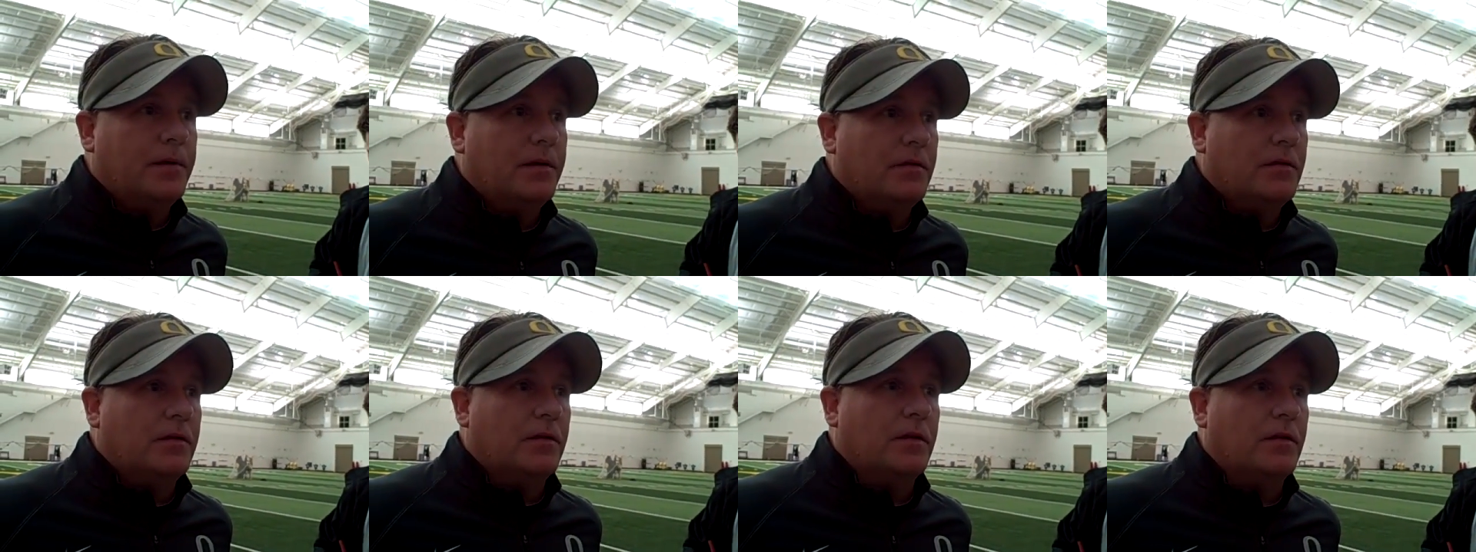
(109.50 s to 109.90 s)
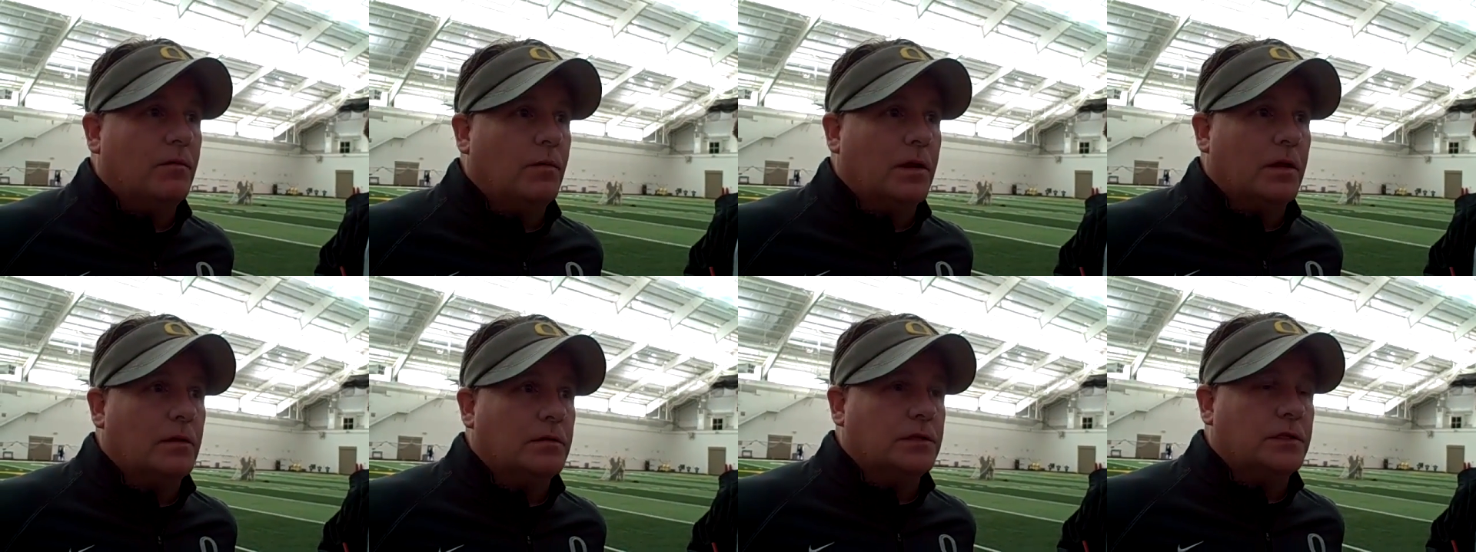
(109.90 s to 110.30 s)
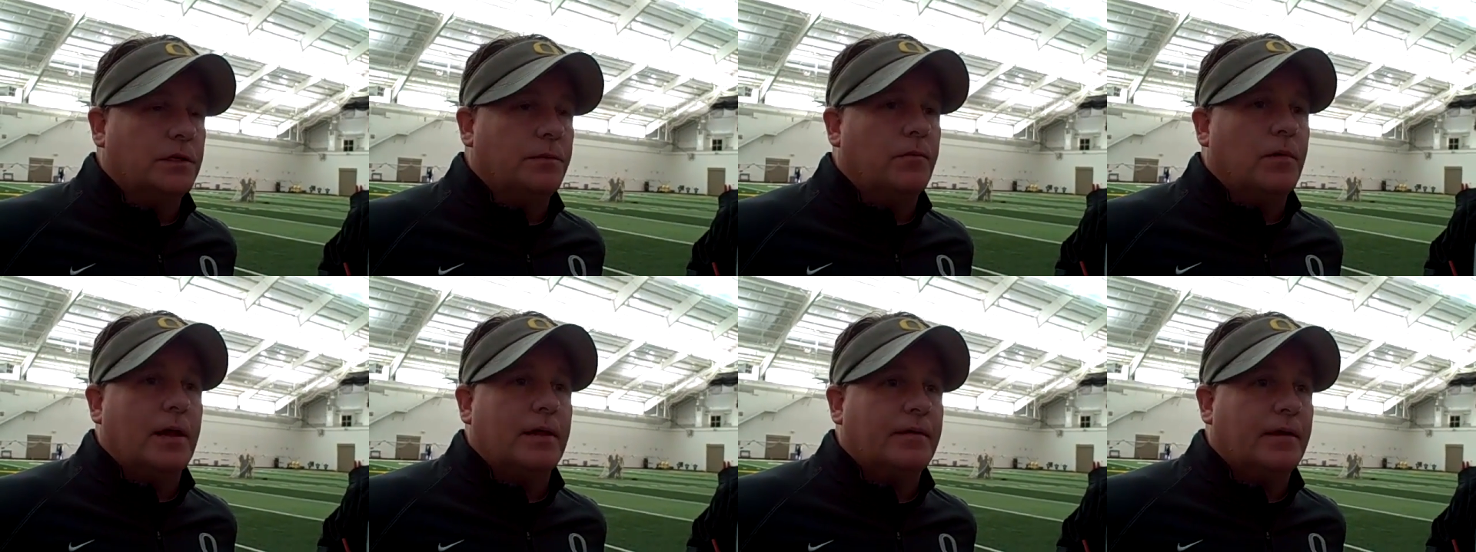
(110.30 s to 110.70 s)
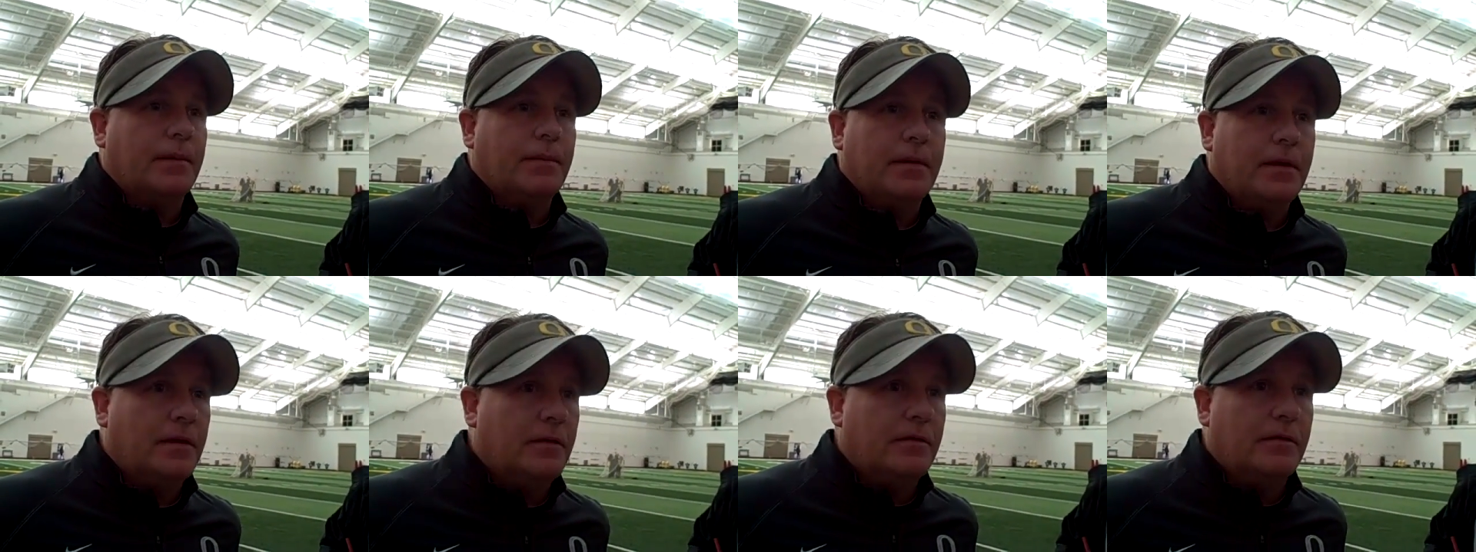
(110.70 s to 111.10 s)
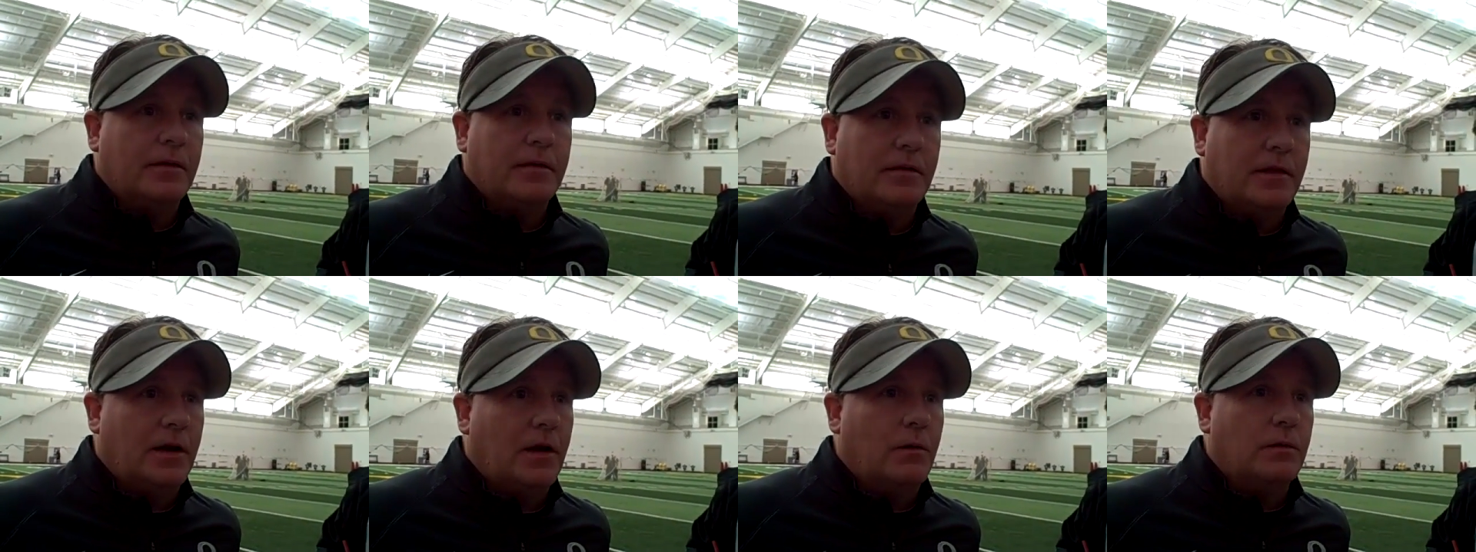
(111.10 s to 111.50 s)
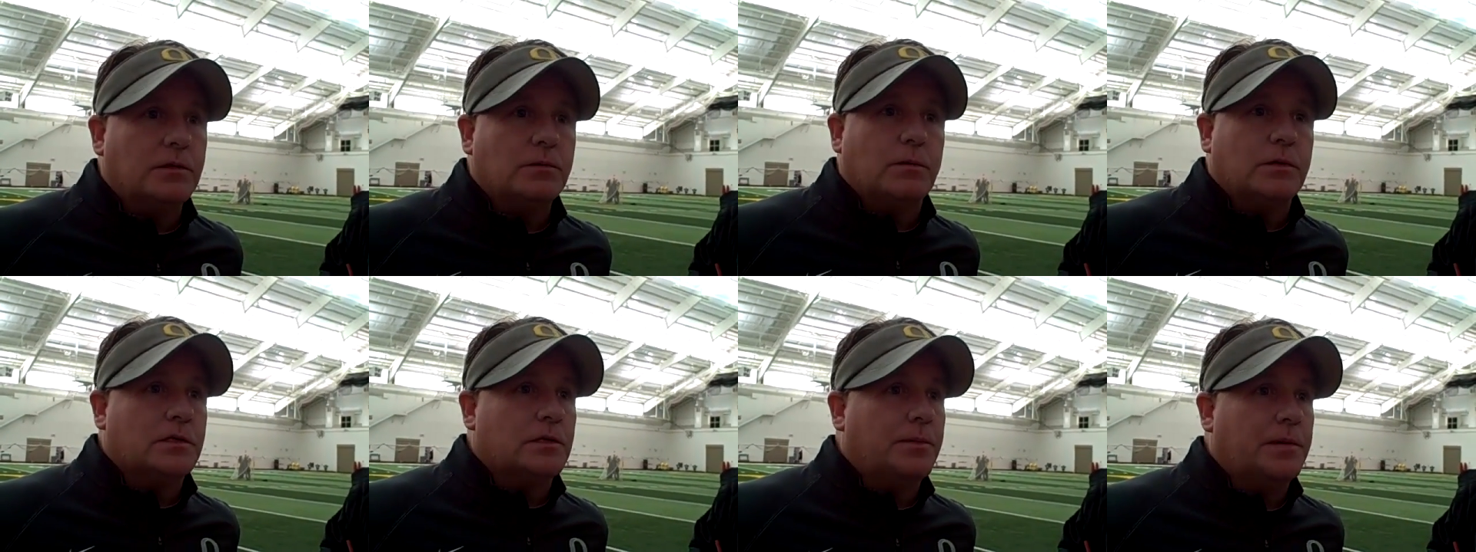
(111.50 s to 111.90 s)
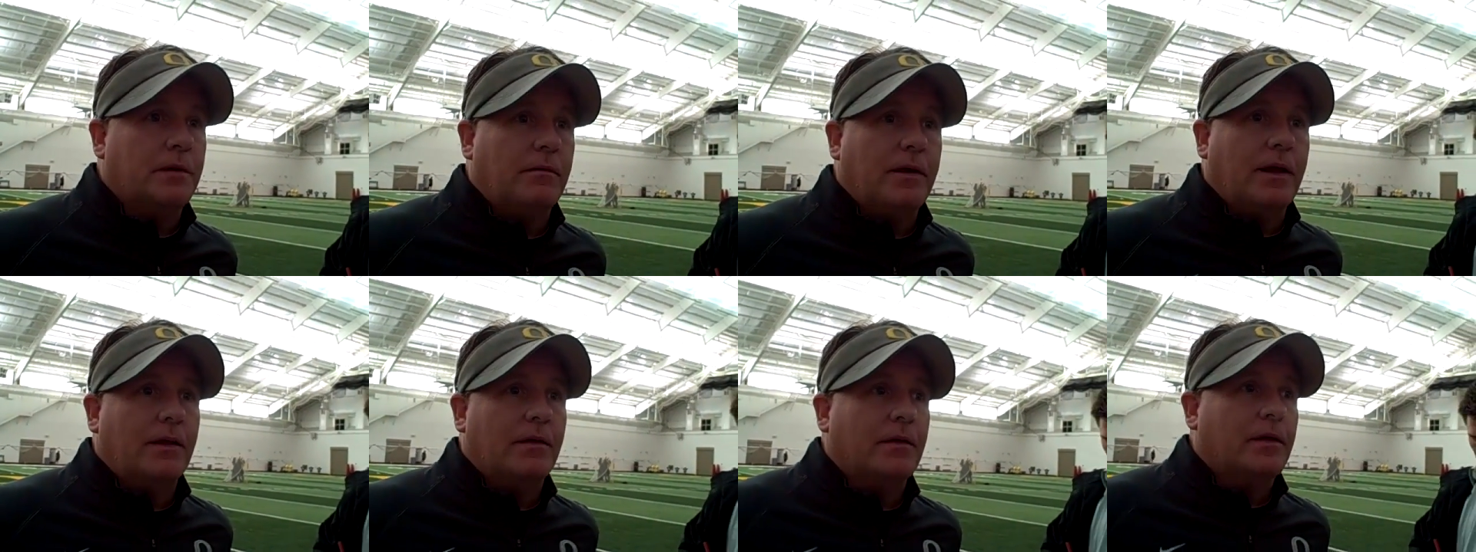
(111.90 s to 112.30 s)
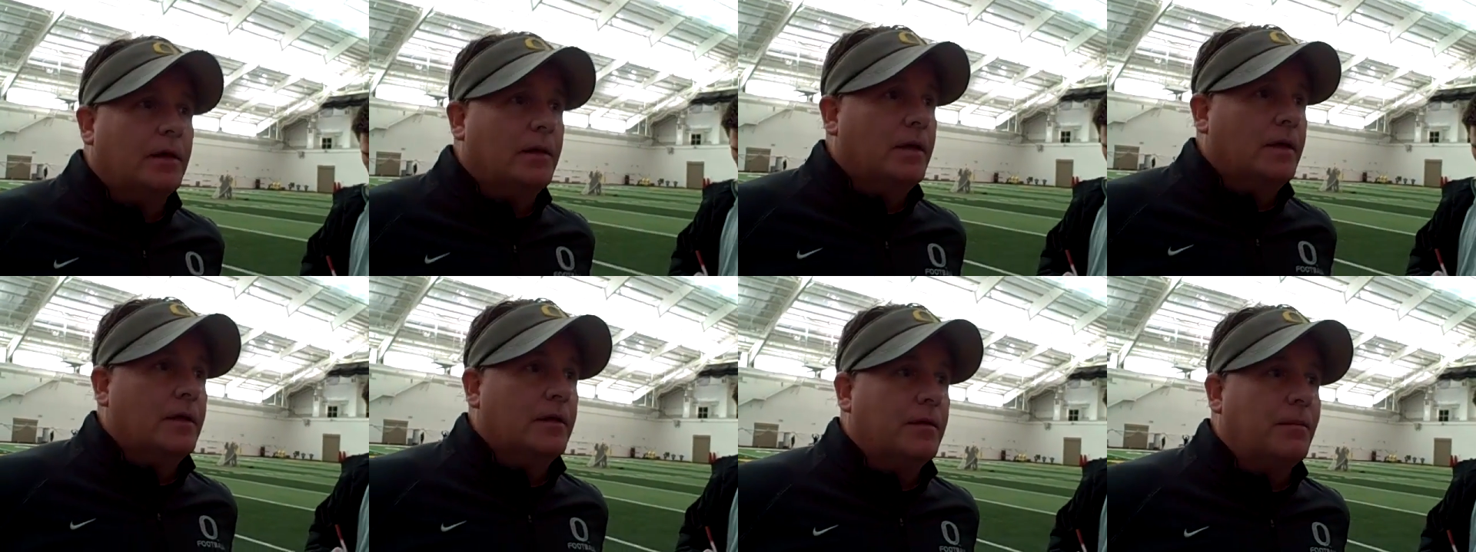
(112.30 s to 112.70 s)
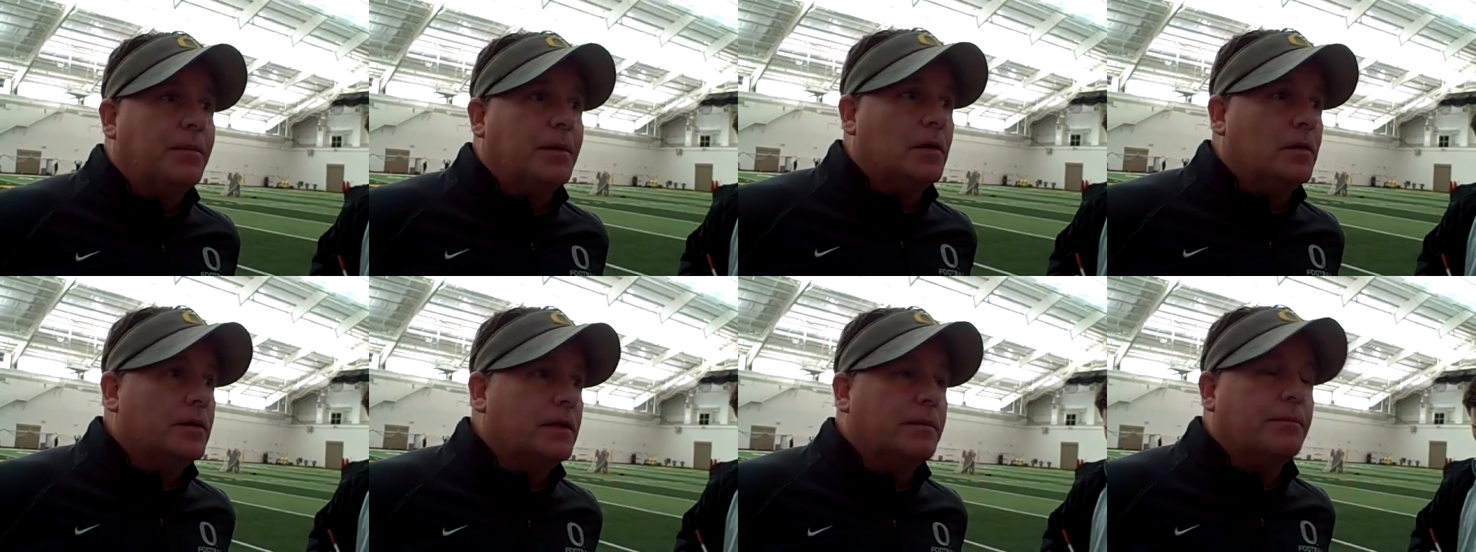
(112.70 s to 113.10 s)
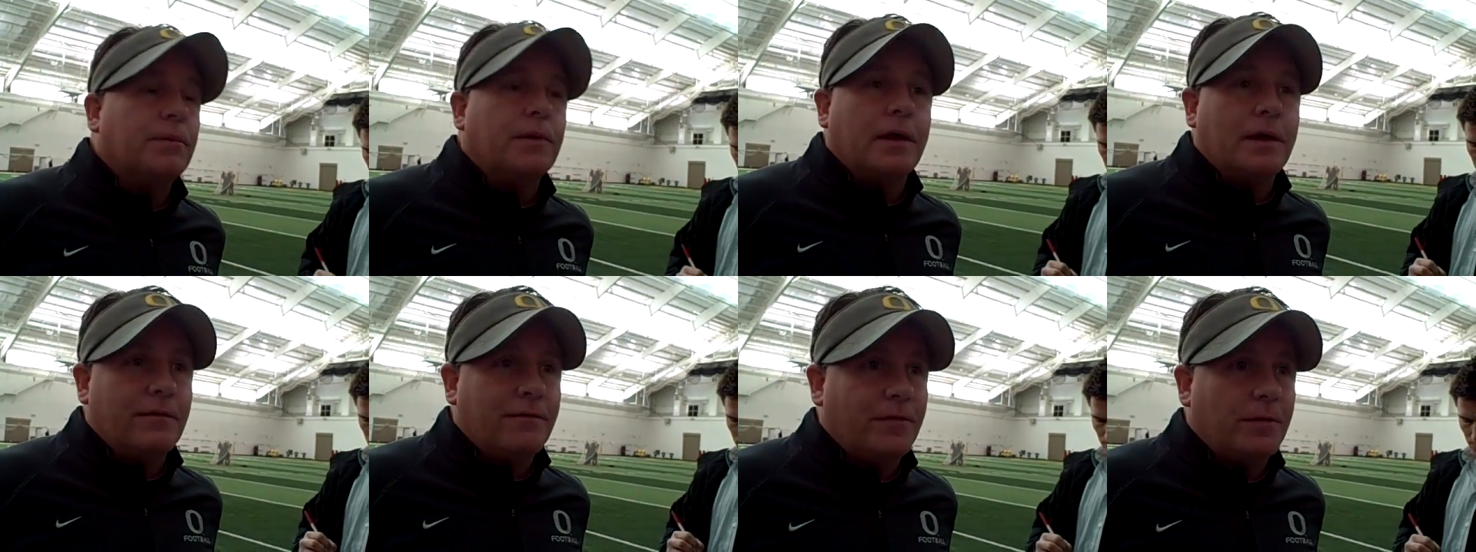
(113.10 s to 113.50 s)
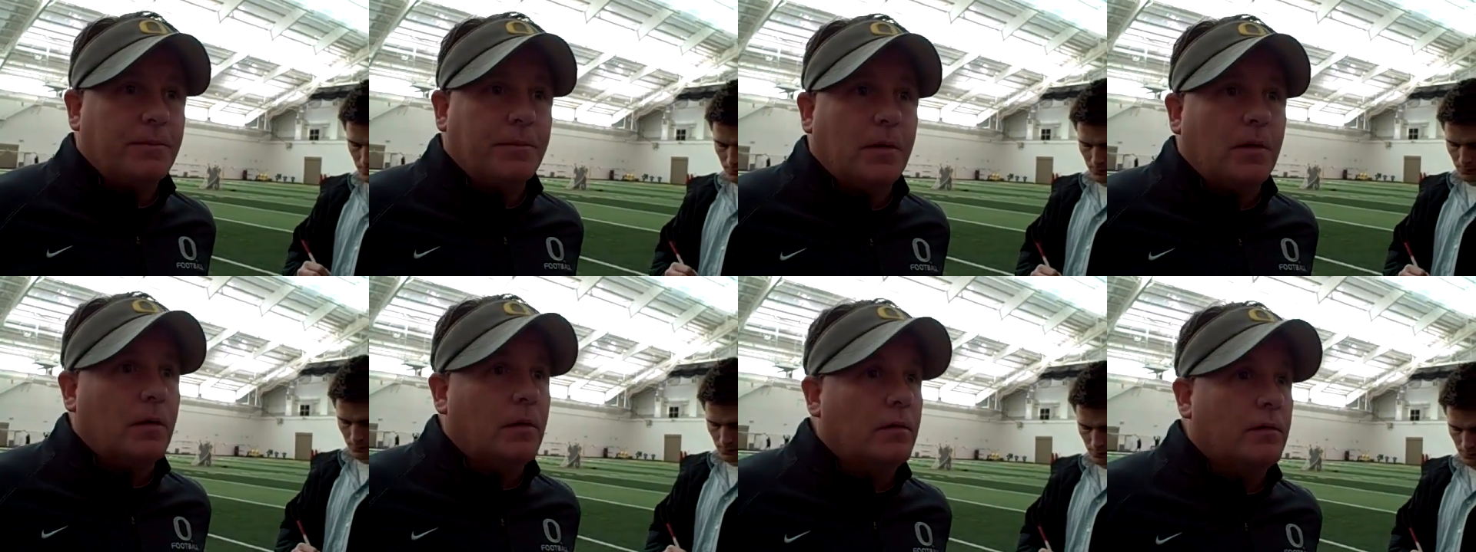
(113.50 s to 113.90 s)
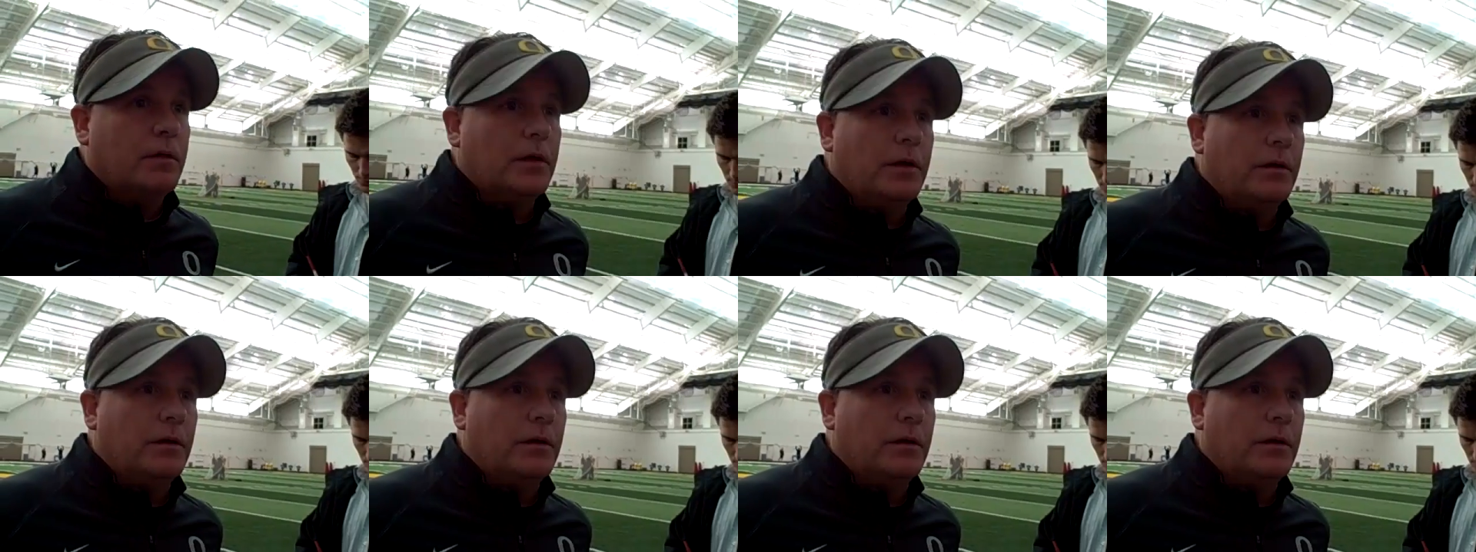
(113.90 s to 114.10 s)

He's one of those gym rat type kids that always wants to be around the building playing football.